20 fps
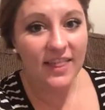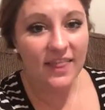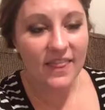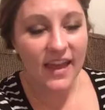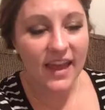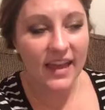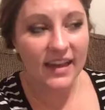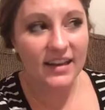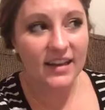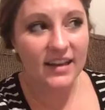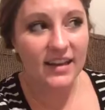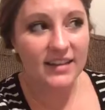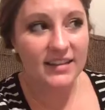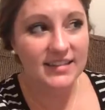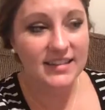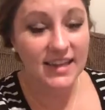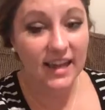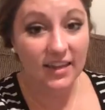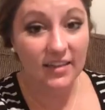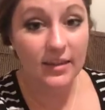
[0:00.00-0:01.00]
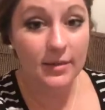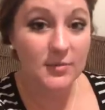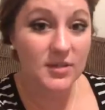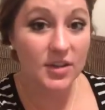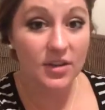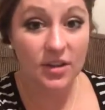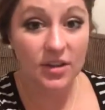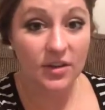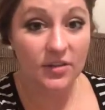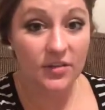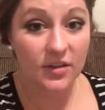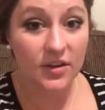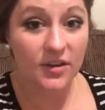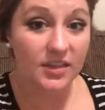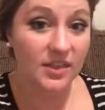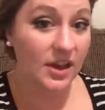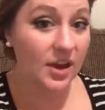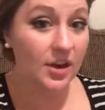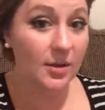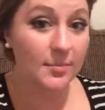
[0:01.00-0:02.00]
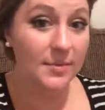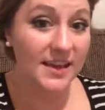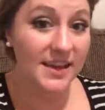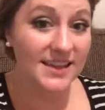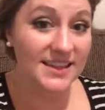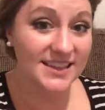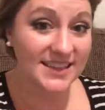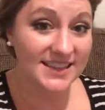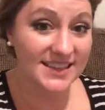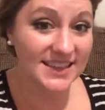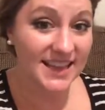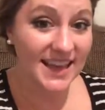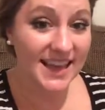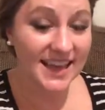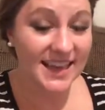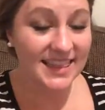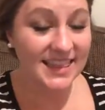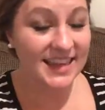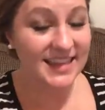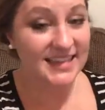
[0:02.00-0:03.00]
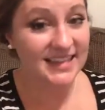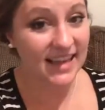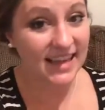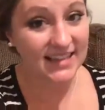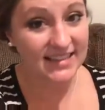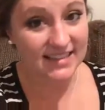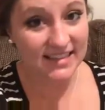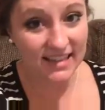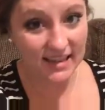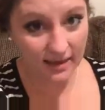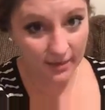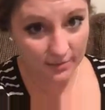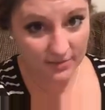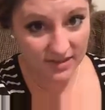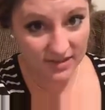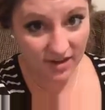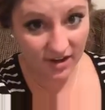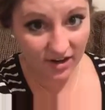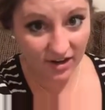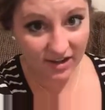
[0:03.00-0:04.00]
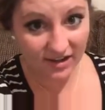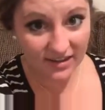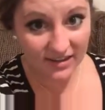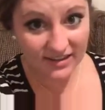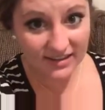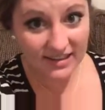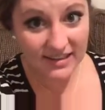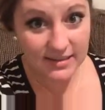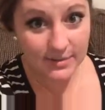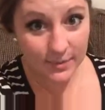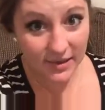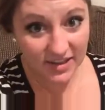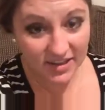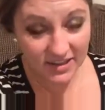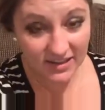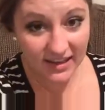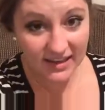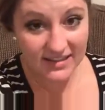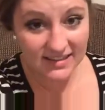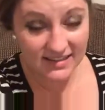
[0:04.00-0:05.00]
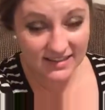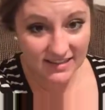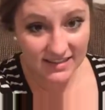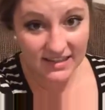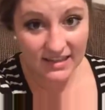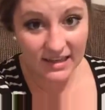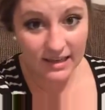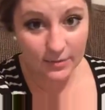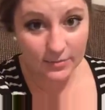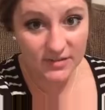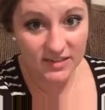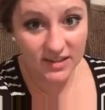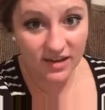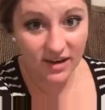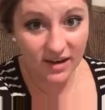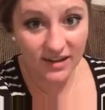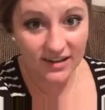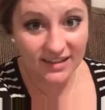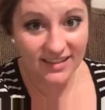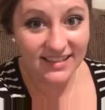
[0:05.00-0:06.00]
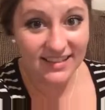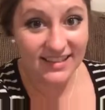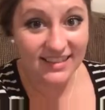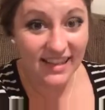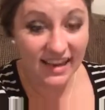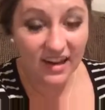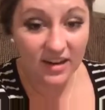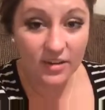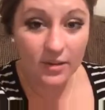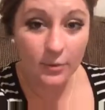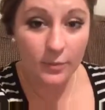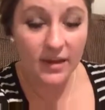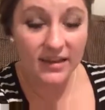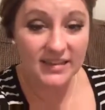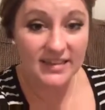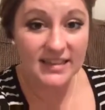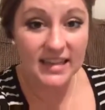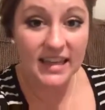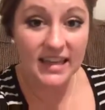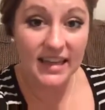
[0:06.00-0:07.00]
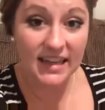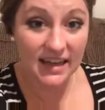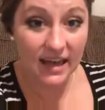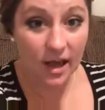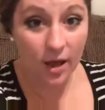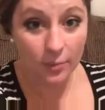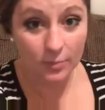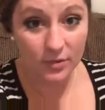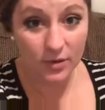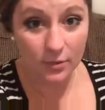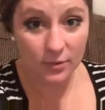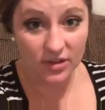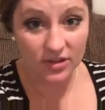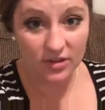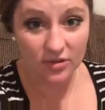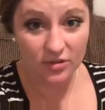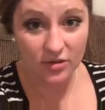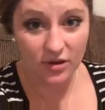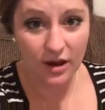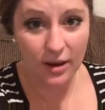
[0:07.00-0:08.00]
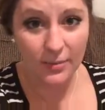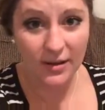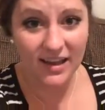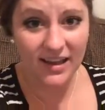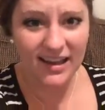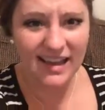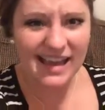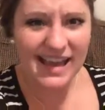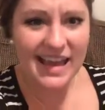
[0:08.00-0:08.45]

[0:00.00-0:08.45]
then tell them to look for a therapist that does EMDR, that specializes in EMDR. They are the ones that can help you with your trauma.